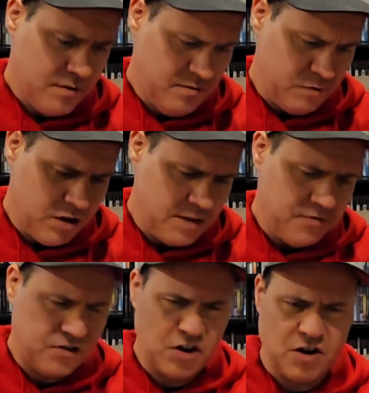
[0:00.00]
Really
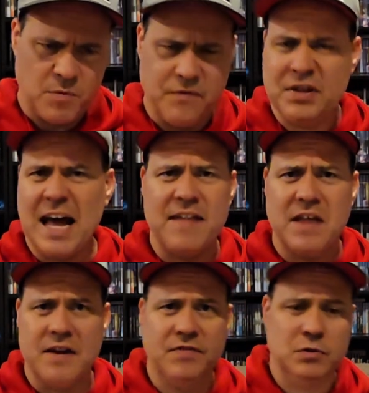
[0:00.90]
obscure. We've only had that
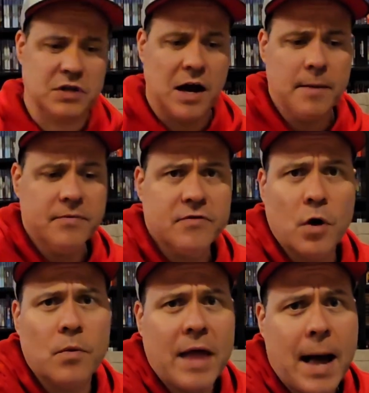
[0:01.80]
a few times, so
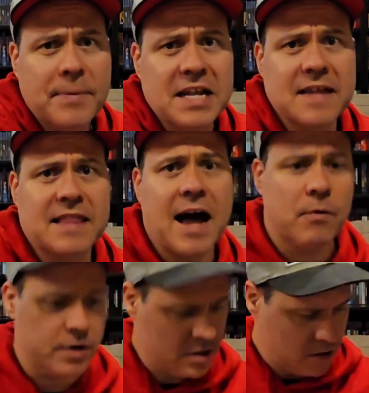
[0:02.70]
happy to get that one.